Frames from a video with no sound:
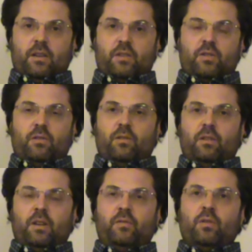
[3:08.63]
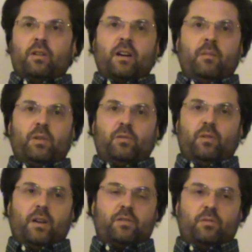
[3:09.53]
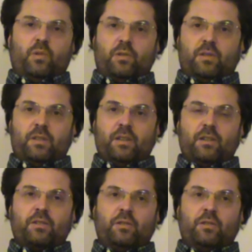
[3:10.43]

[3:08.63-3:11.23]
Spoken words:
So if you're coming to us, to Modern Seers,